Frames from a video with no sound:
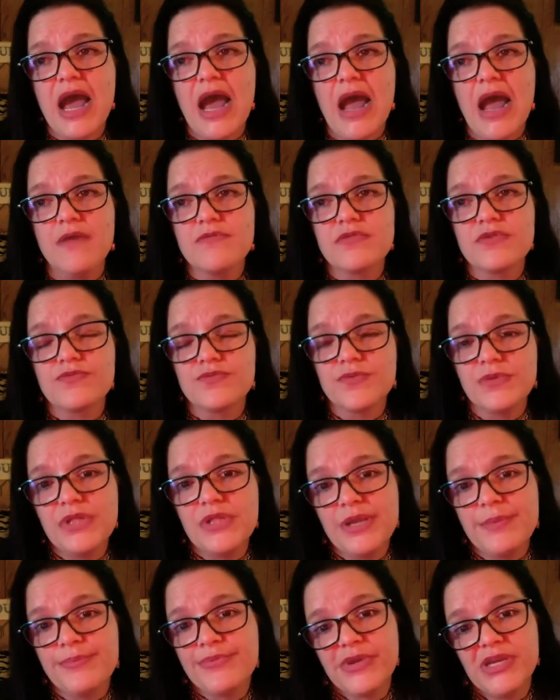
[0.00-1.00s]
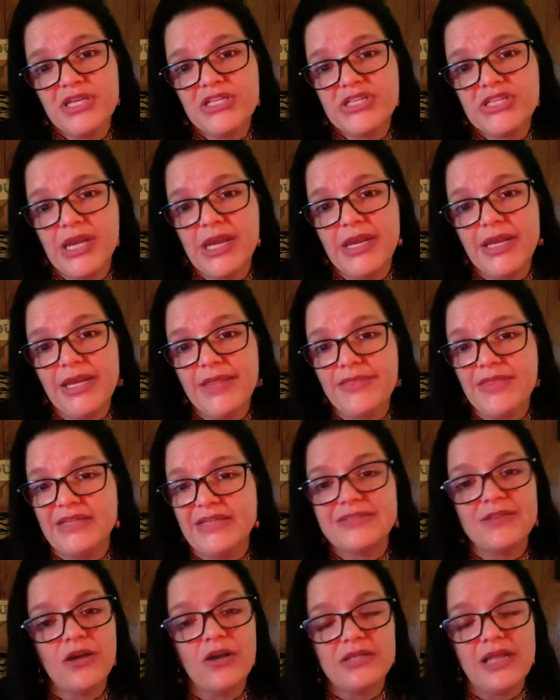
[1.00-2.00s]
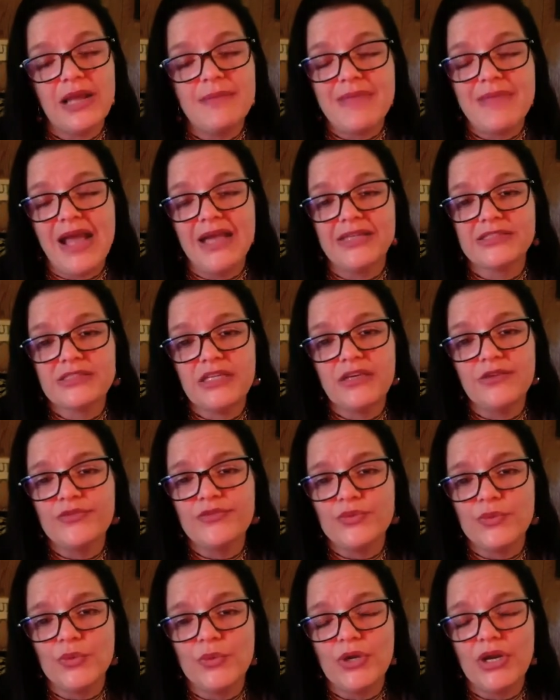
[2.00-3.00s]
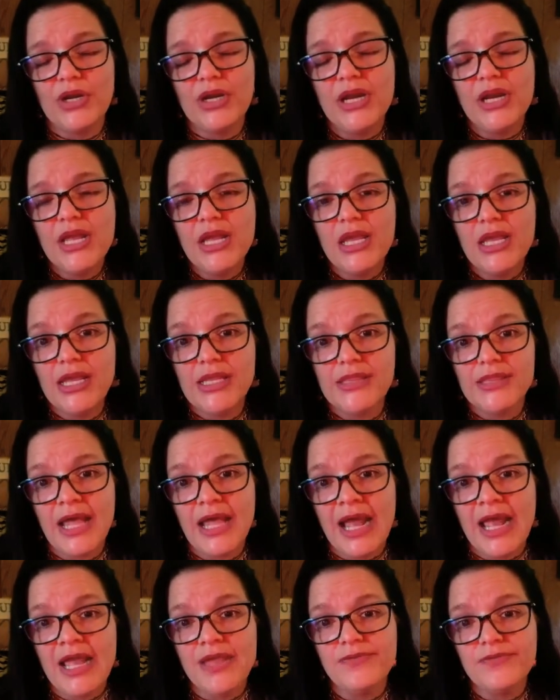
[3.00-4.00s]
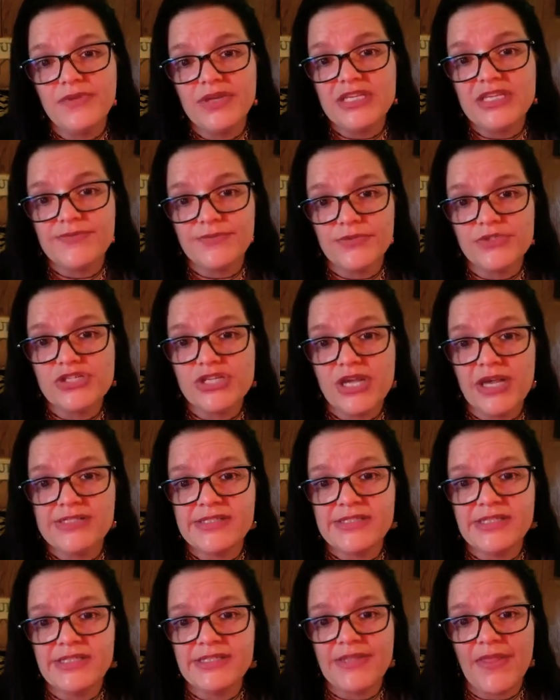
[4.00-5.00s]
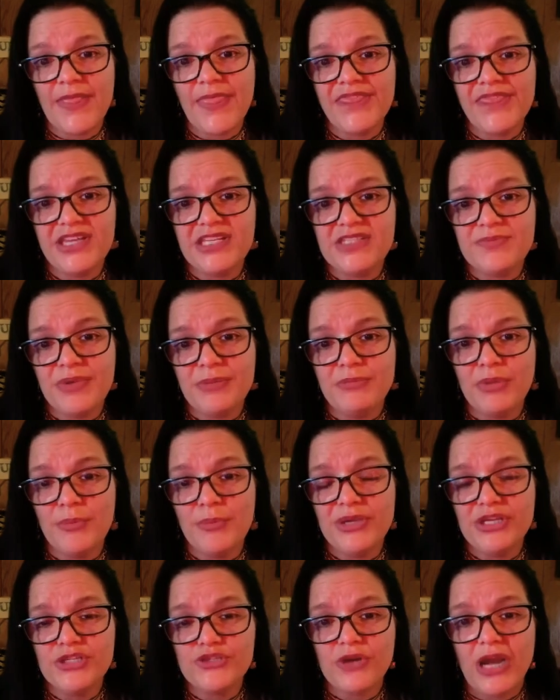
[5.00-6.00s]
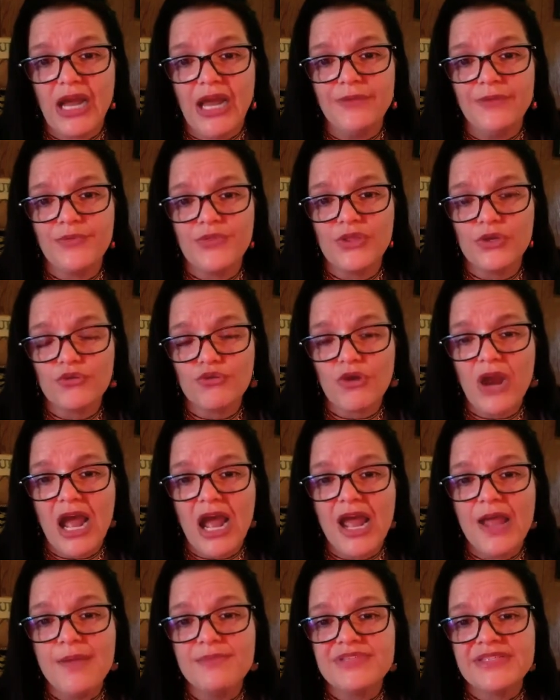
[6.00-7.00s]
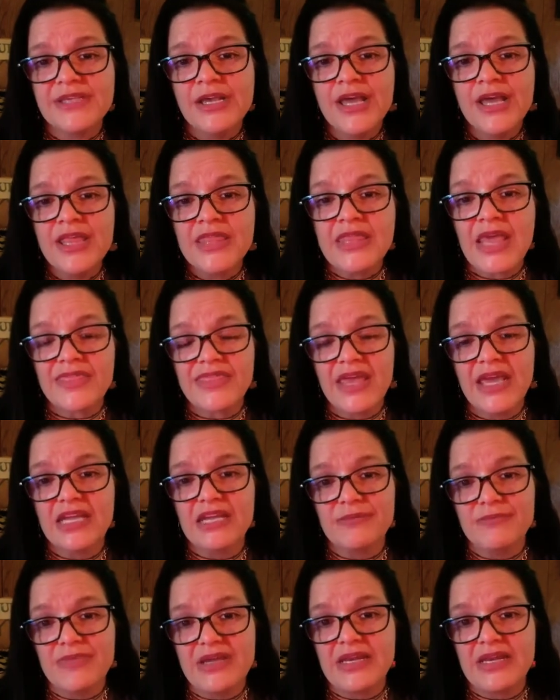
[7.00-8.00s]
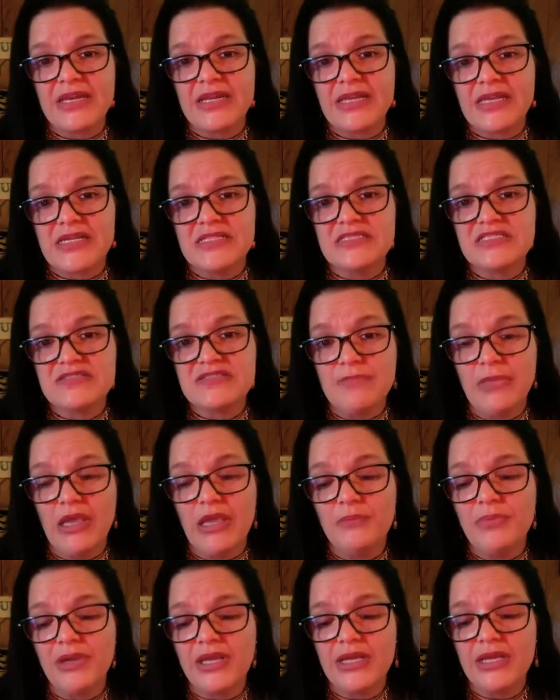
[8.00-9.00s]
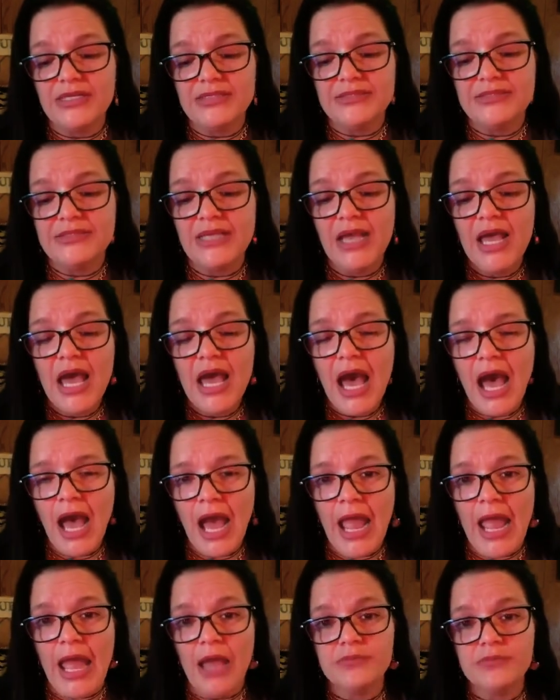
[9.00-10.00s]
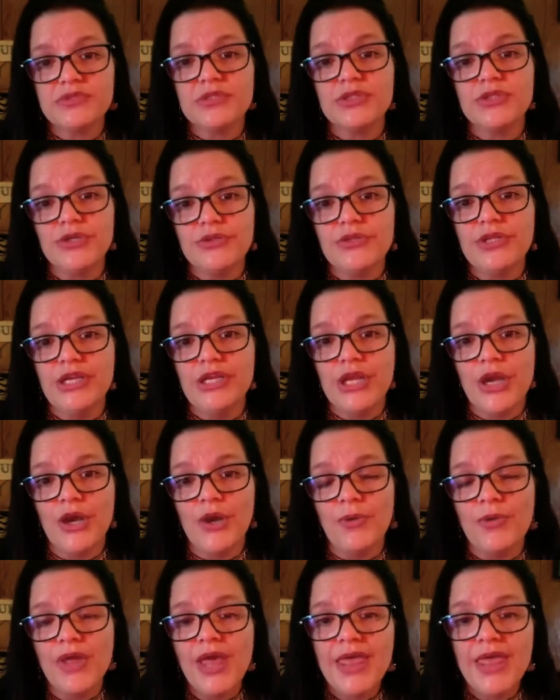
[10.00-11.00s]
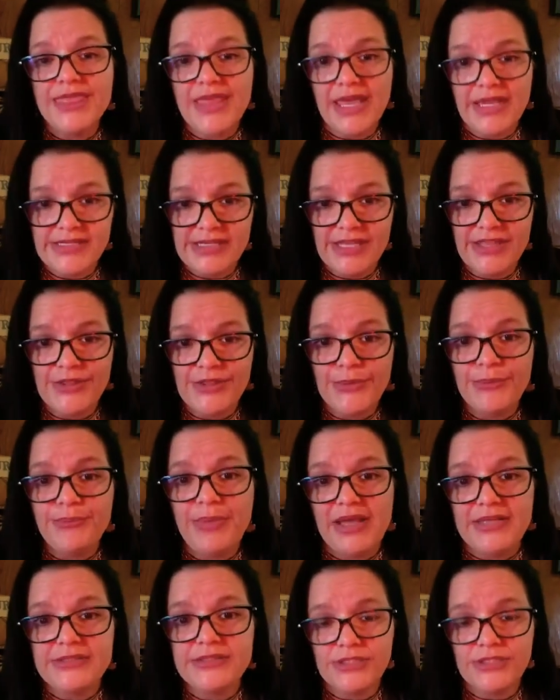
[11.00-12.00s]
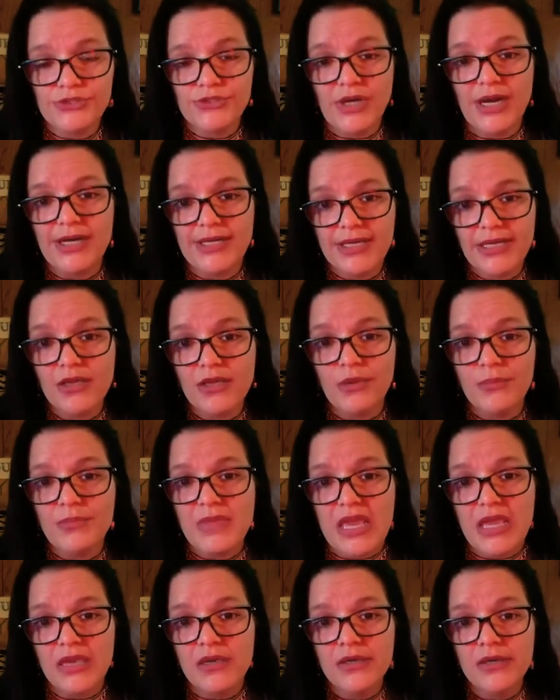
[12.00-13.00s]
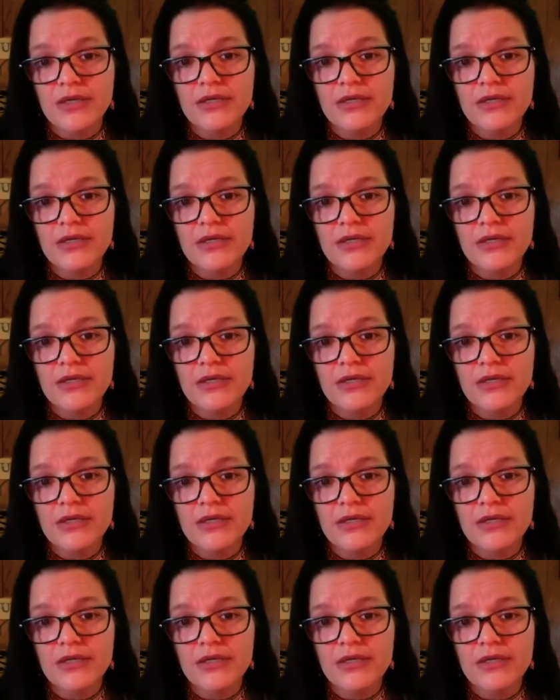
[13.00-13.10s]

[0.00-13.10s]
I would really appreciate it. That's all I'm asking for in life, is for justice, and that these people be tried for the crimes that they committed against me, because I absolutely know they did their best to try to kill me.